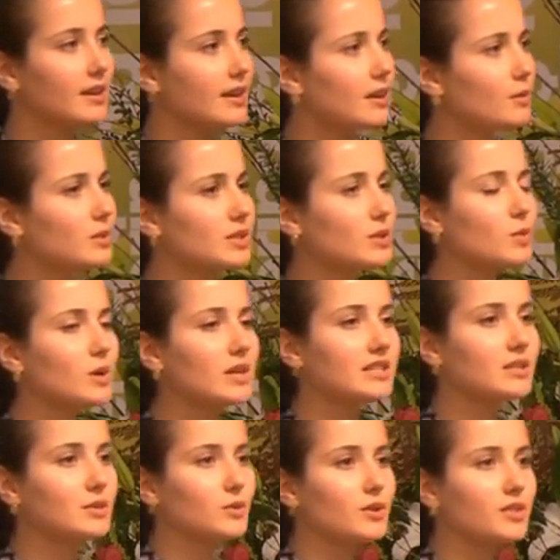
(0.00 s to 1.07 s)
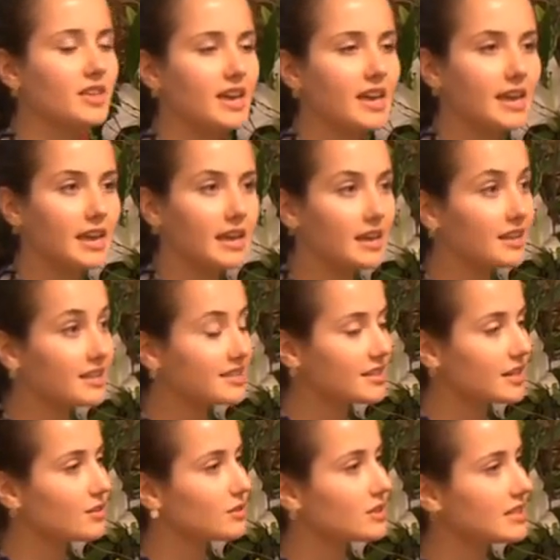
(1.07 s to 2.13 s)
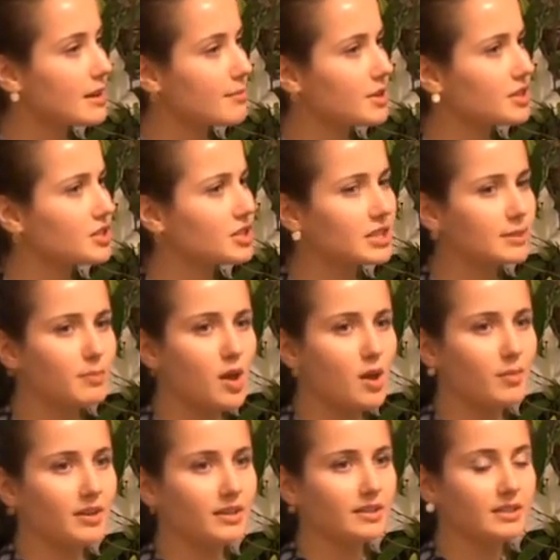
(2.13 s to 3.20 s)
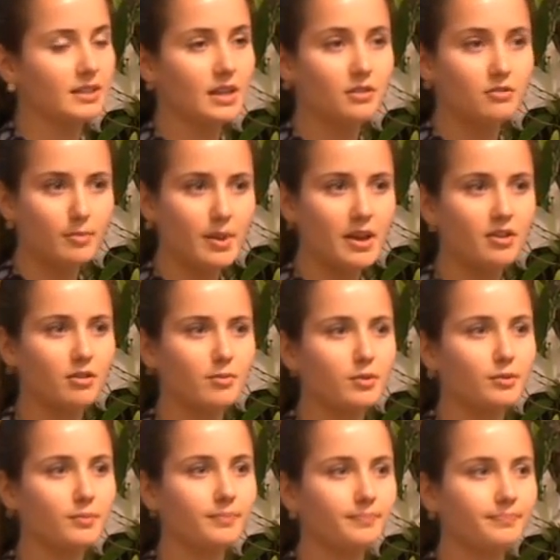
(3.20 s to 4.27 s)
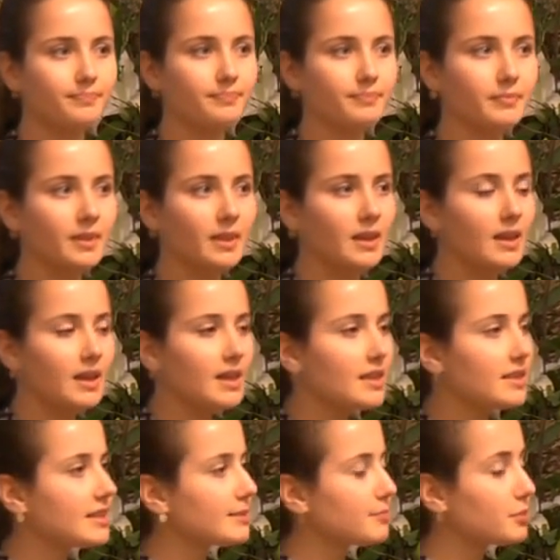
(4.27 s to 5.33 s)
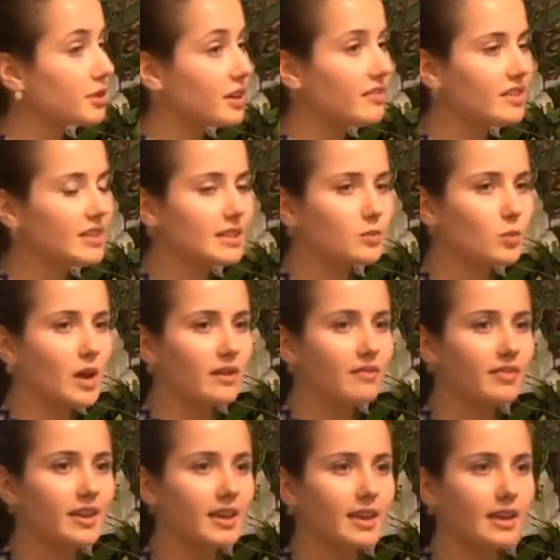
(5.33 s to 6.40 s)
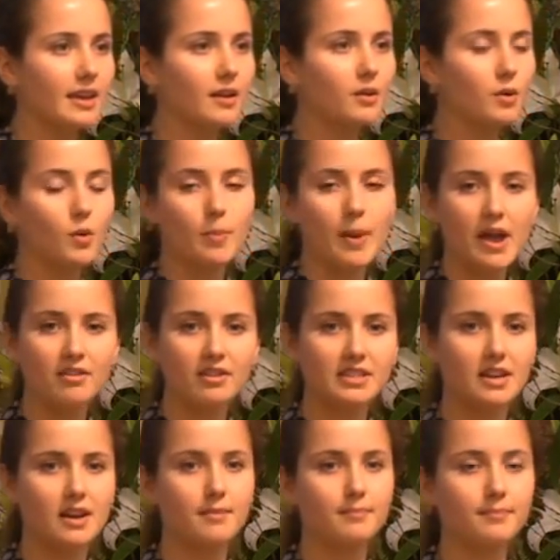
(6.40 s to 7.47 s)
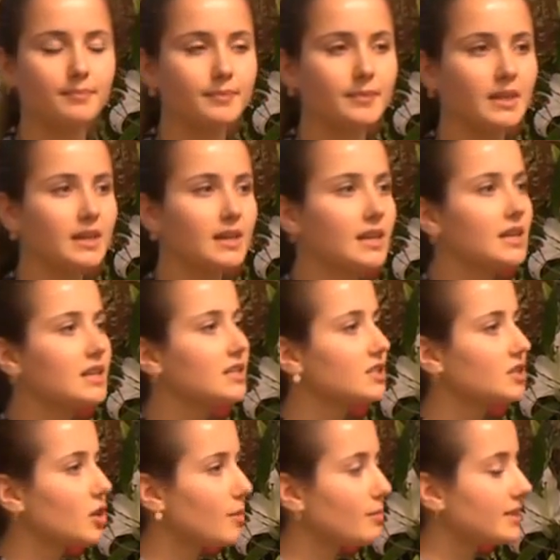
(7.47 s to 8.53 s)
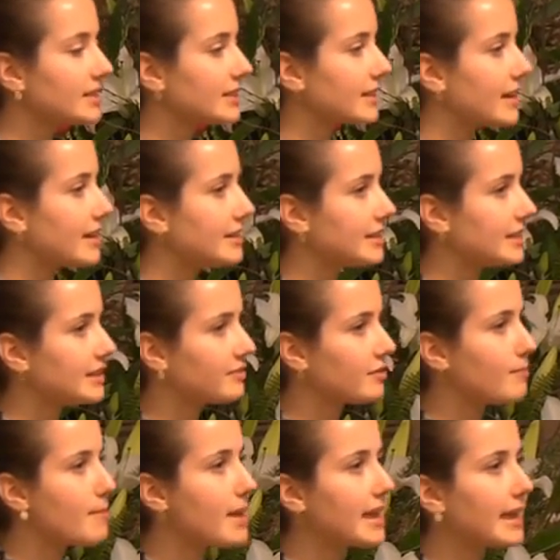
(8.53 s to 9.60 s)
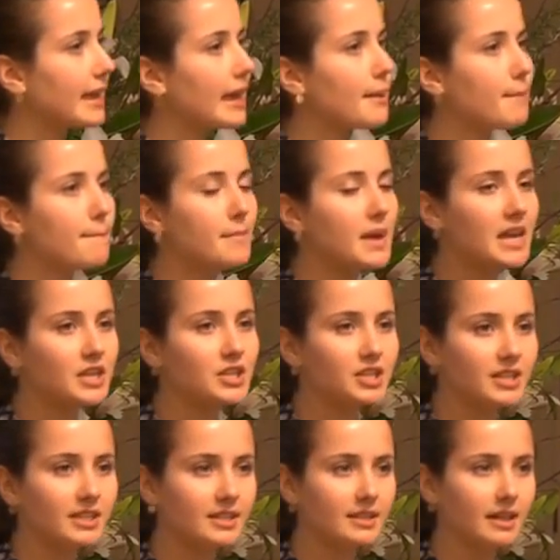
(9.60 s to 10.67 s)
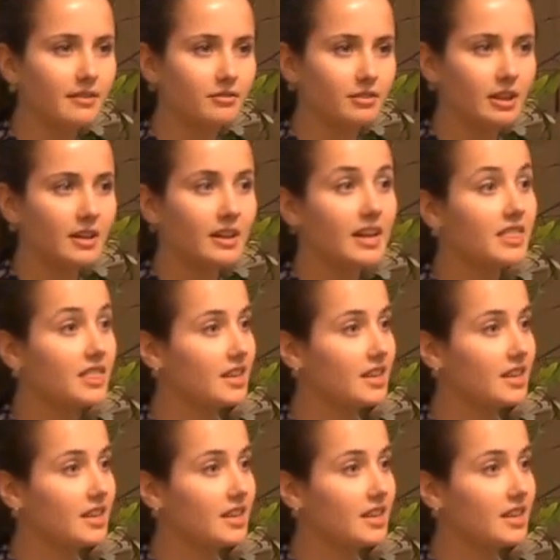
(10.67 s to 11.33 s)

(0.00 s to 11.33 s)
It was always thought that hair cell damage is permanent, irreparable. This previous way of thinking, or paradigm, stopped scientists from making a major discovery in the